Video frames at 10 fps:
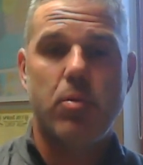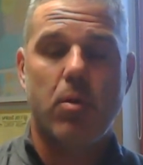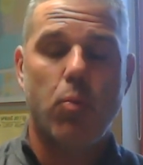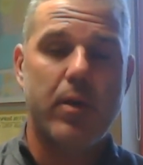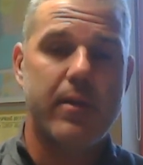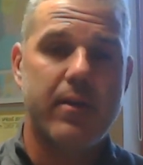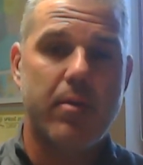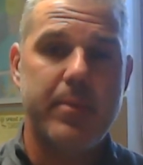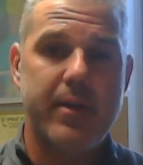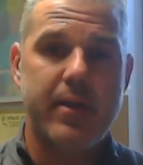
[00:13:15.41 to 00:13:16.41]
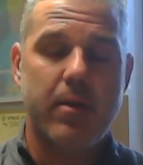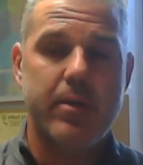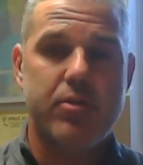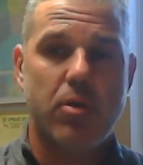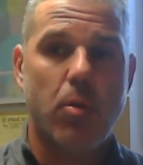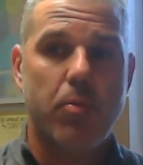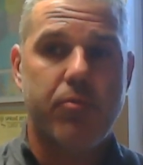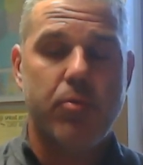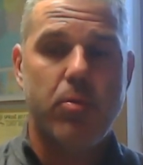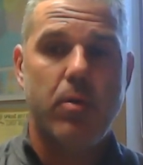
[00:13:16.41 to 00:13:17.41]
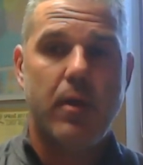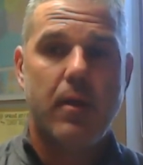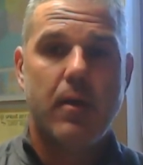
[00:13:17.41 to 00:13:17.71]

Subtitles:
or what intermediary to go through